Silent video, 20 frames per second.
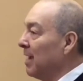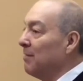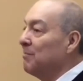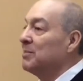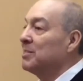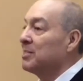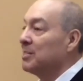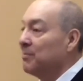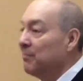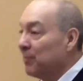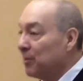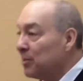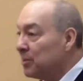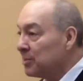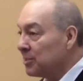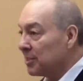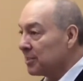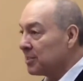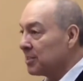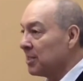obviously very
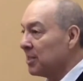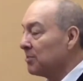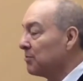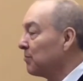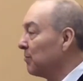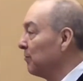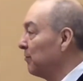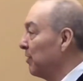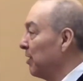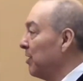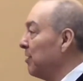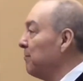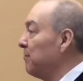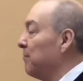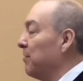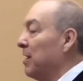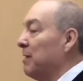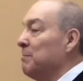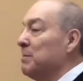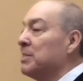successful, very
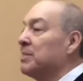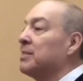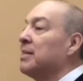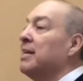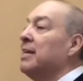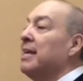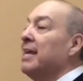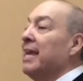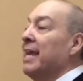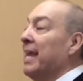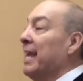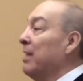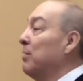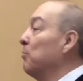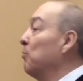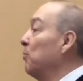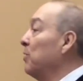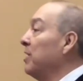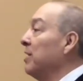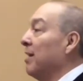famous, and
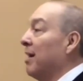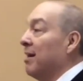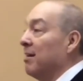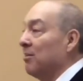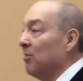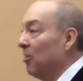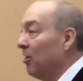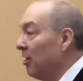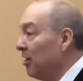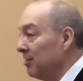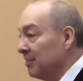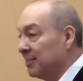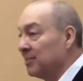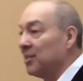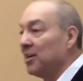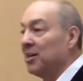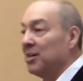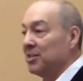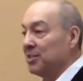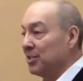we are all
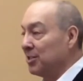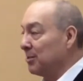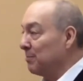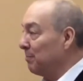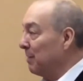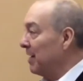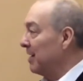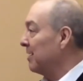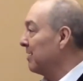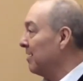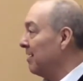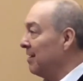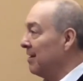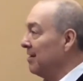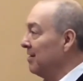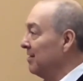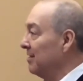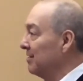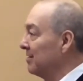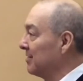touched by
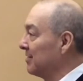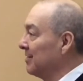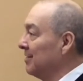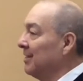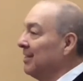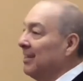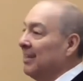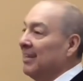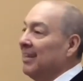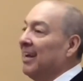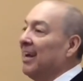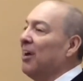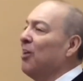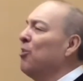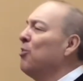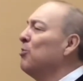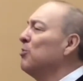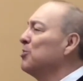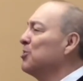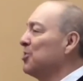cars,
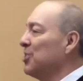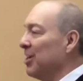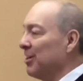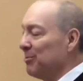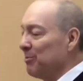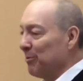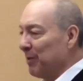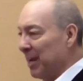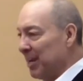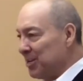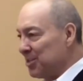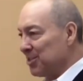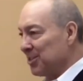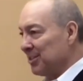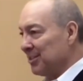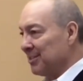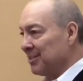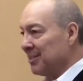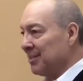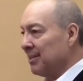whole
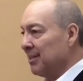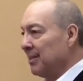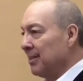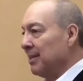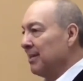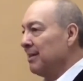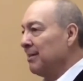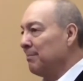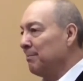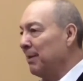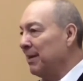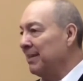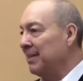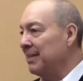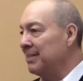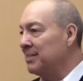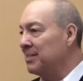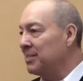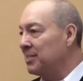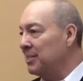generations, by
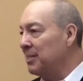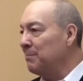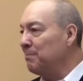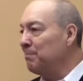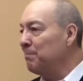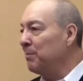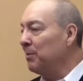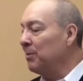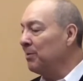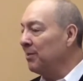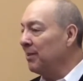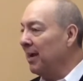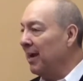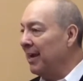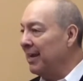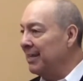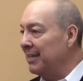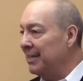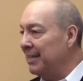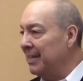that simple
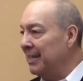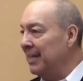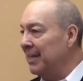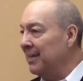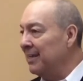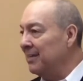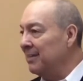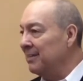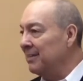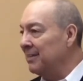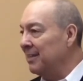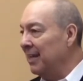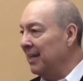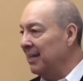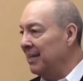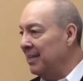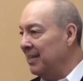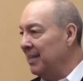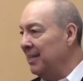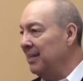idea
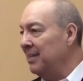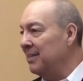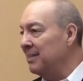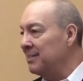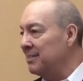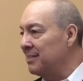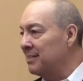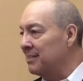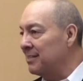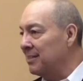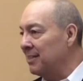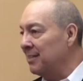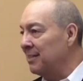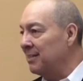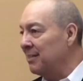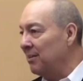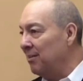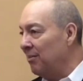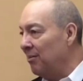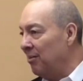that he can sit
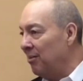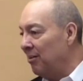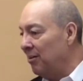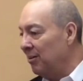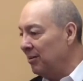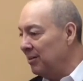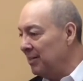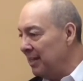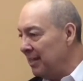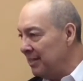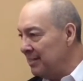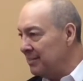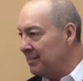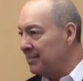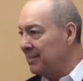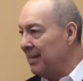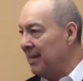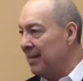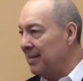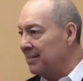on
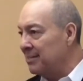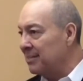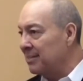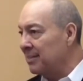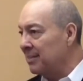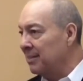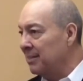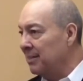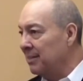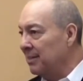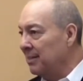his desk